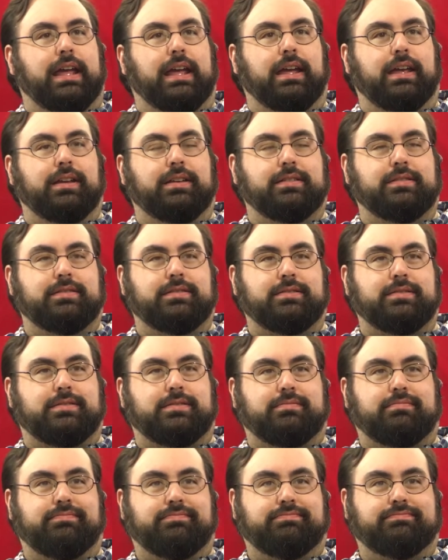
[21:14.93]
and
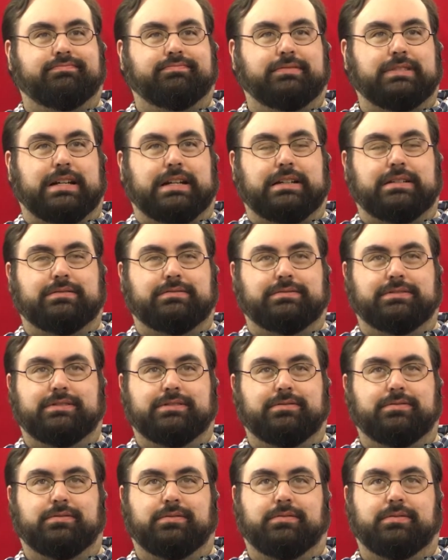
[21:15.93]
I don't
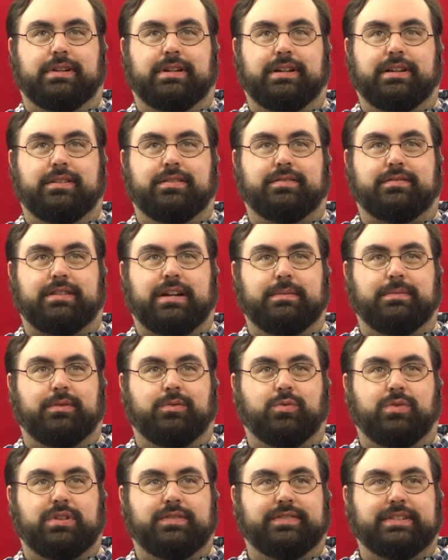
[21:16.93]
know. How do you describe
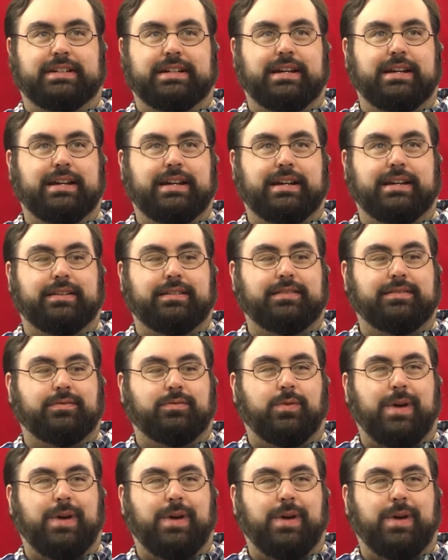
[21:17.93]
it? One of a kind.